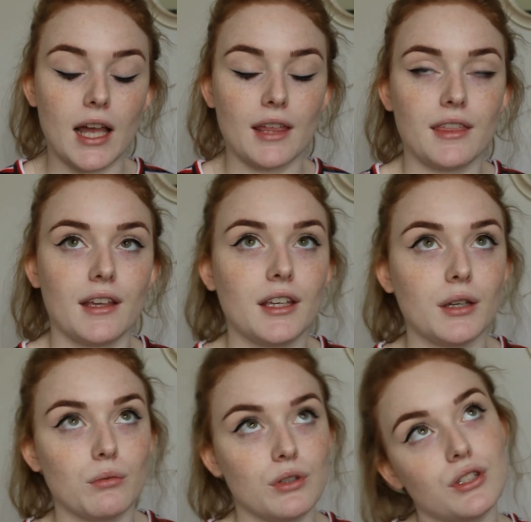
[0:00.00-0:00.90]
I think
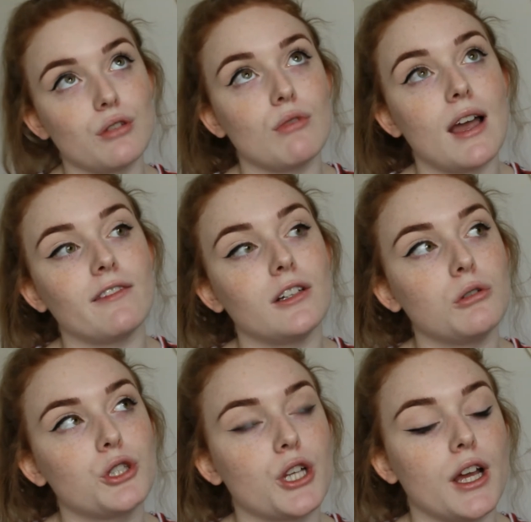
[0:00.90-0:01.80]
it was the
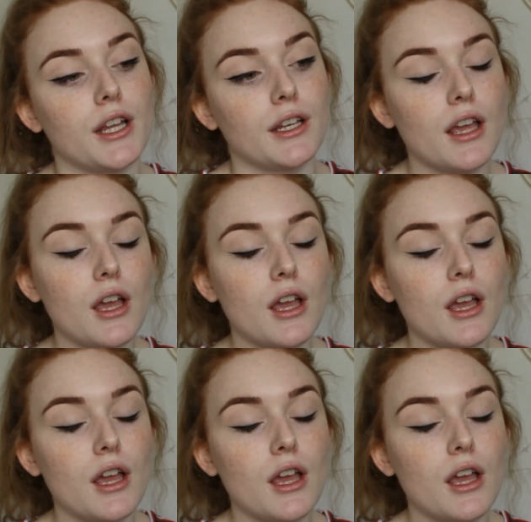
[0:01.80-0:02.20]
Revolution